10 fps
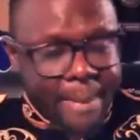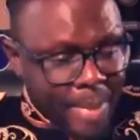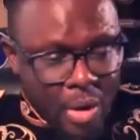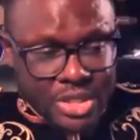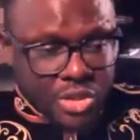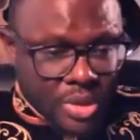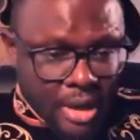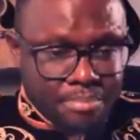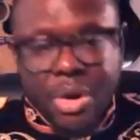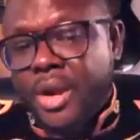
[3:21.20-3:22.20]
Moses was a
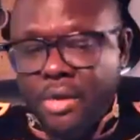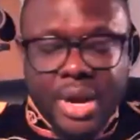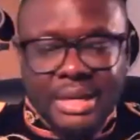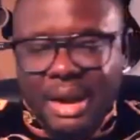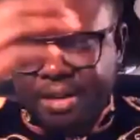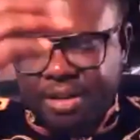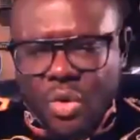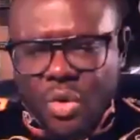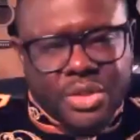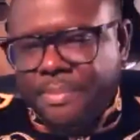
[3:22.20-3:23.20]
murderer, and God
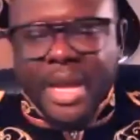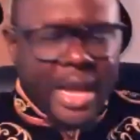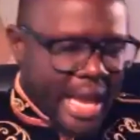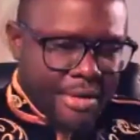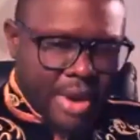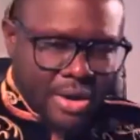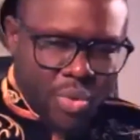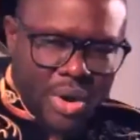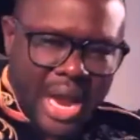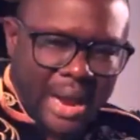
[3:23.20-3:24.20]
used him. Aaron
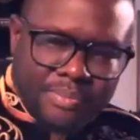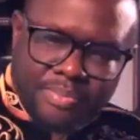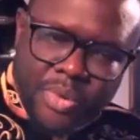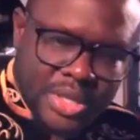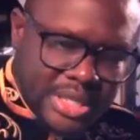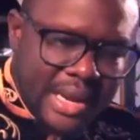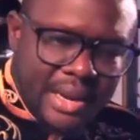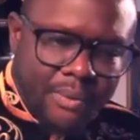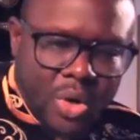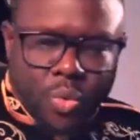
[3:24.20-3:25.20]
uh, was, uh,
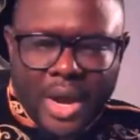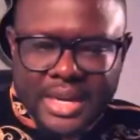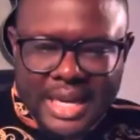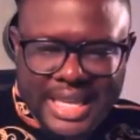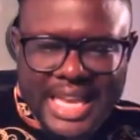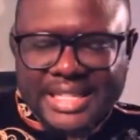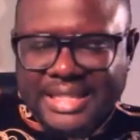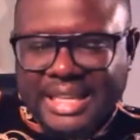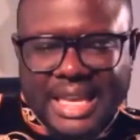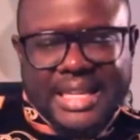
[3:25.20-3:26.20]
was one that
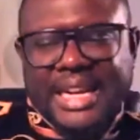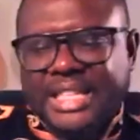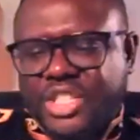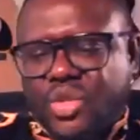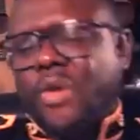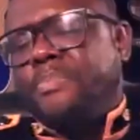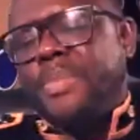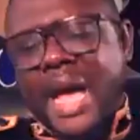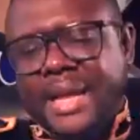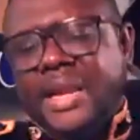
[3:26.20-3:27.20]
instigated and stood
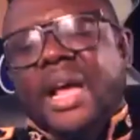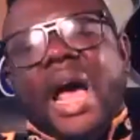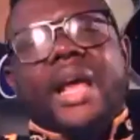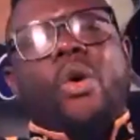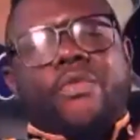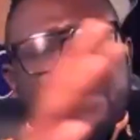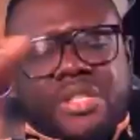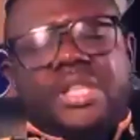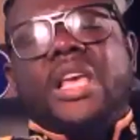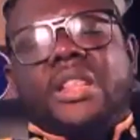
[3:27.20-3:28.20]
behind and
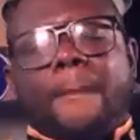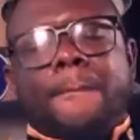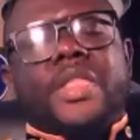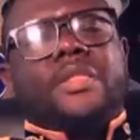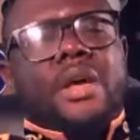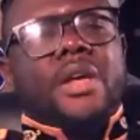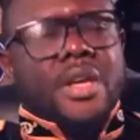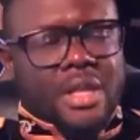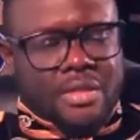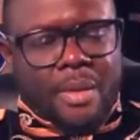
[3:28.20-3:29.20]
oversee them. The,
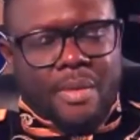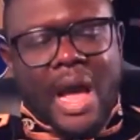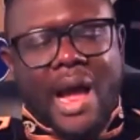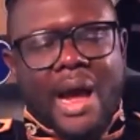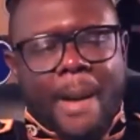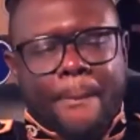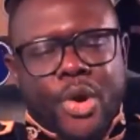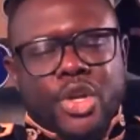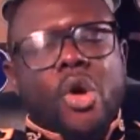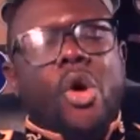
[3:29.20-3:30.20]
the, the uh,
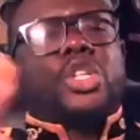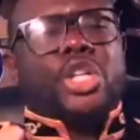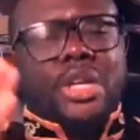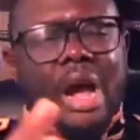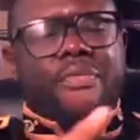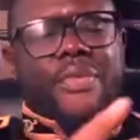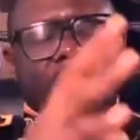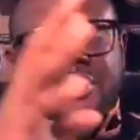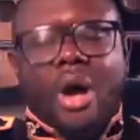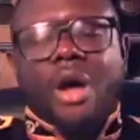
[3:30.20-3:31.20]
production of
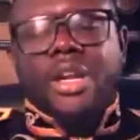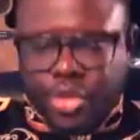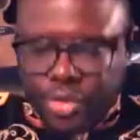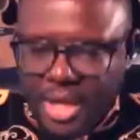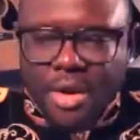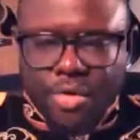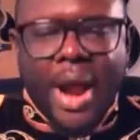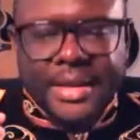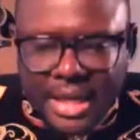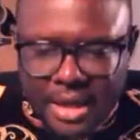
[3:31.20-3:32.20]
idolatry
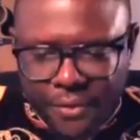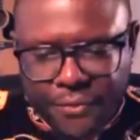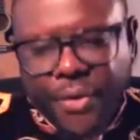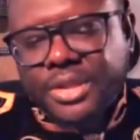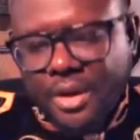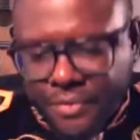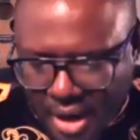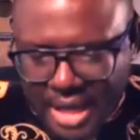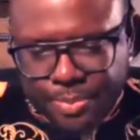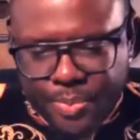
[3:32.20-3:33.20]
right at the foot of
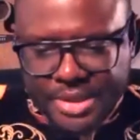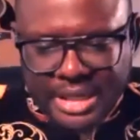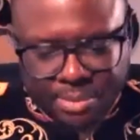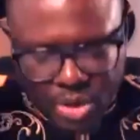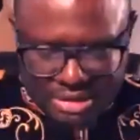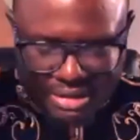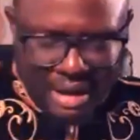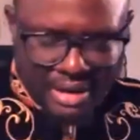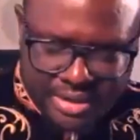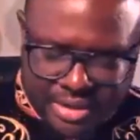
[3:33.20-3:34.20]
God's presence, but
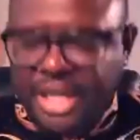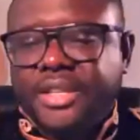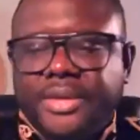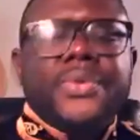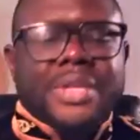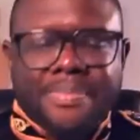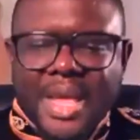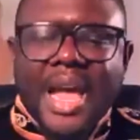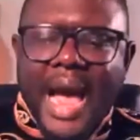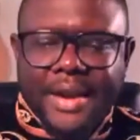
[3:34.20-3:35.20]
God still used him.
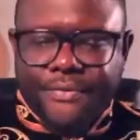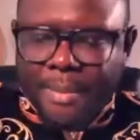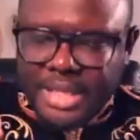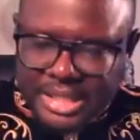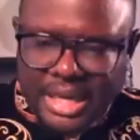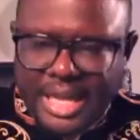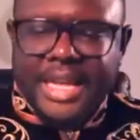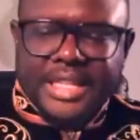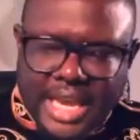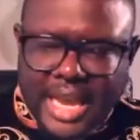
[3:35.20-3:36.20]
And from his
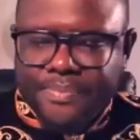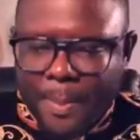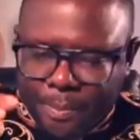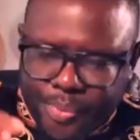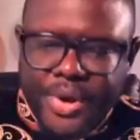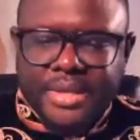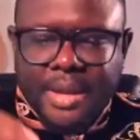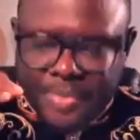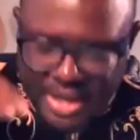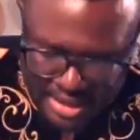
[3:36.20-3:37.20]
lineage came the, pre, the,
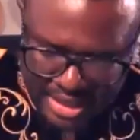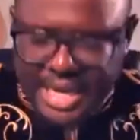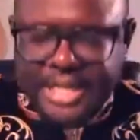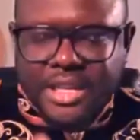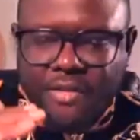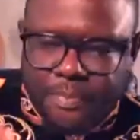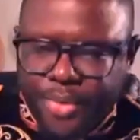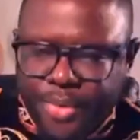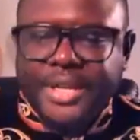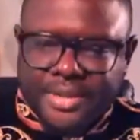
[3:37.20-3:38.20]
the lineage of
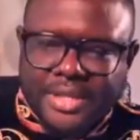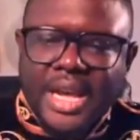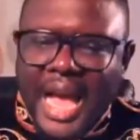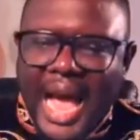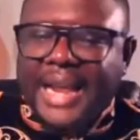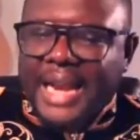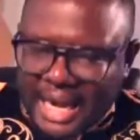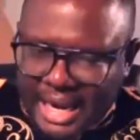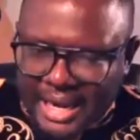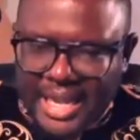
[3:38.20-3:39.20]
priests and,
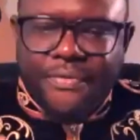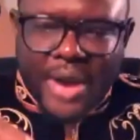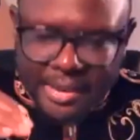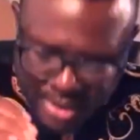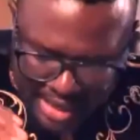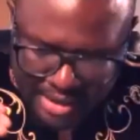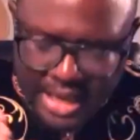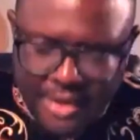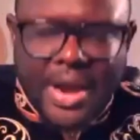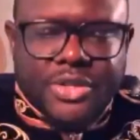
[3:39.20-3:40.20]
and Levite and
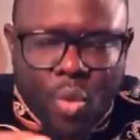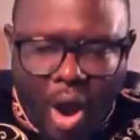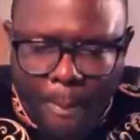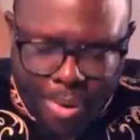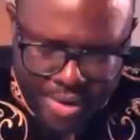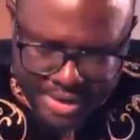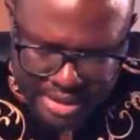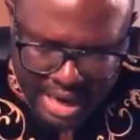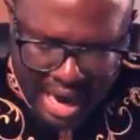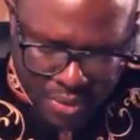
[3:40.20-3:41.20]
Levites who operate
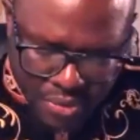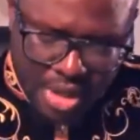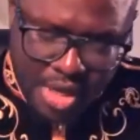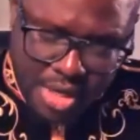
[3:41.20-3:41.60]
in the house.